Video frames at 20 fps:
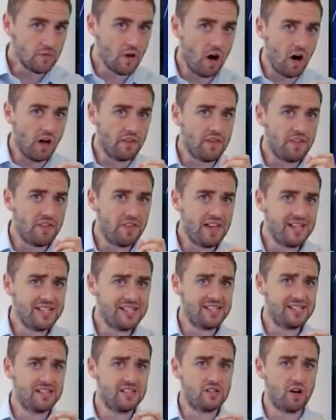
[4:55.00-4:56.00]
are that this
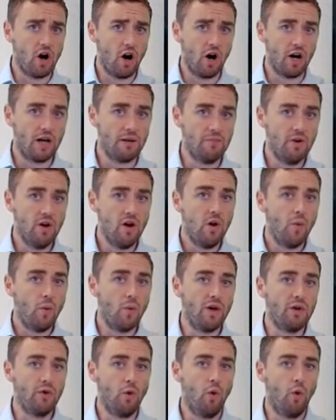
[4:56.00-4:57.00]
is the time
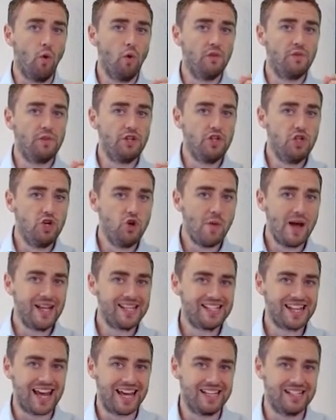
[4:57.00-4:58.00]
when all the
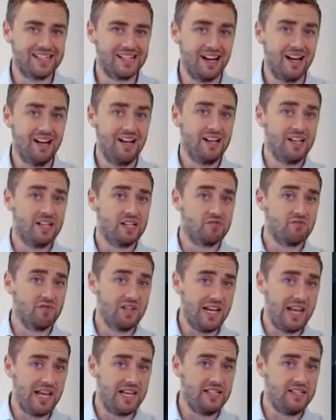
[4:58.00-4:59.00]
US data is
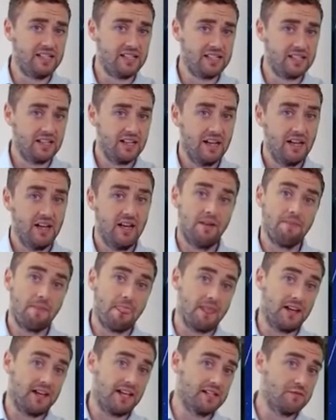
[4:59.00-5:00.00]
released,
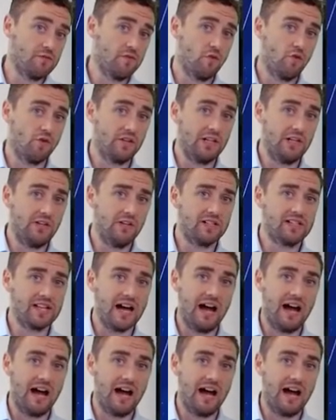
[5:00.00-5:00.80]
and as we've already looked